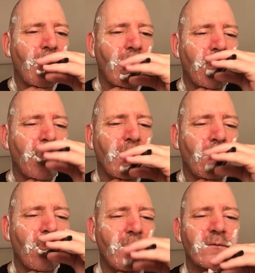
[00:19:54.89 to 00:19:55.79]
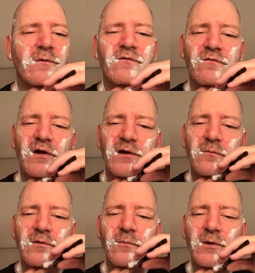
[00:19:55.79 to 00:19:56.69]
I can get around just fine
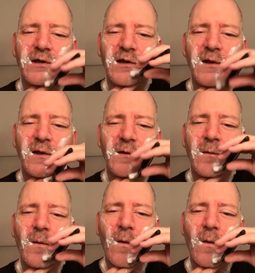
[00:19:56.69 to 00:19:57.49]
with white cane.